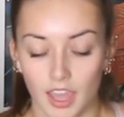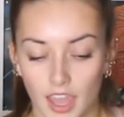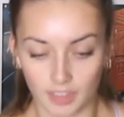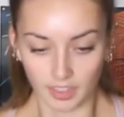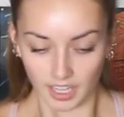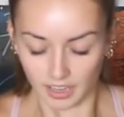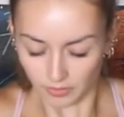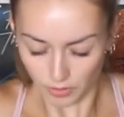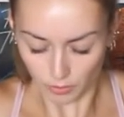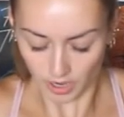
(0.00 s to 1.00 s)
And then
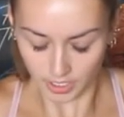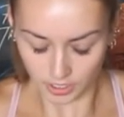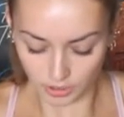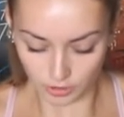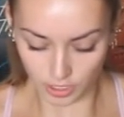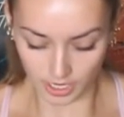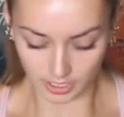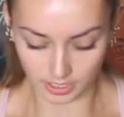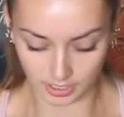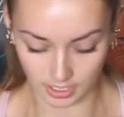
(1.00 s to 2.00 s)
if you want to
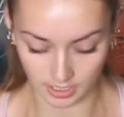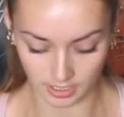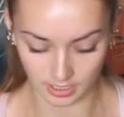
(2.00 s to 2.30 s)
just